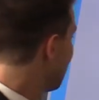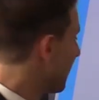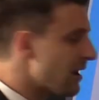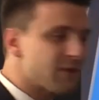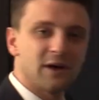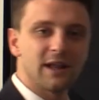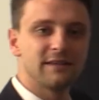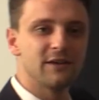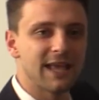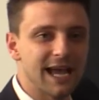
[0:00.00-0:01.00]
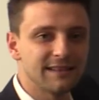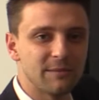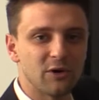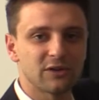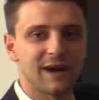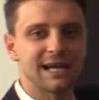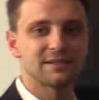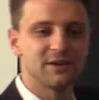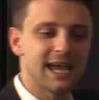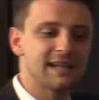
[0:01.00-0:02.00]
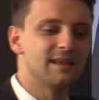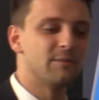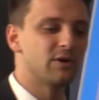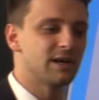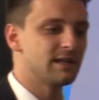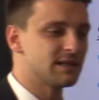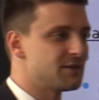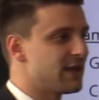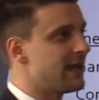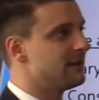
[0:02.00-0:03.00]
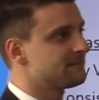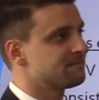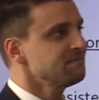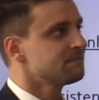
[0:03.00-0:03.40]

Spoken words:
The more authority you get, the more trust you get, the more leaders you gain.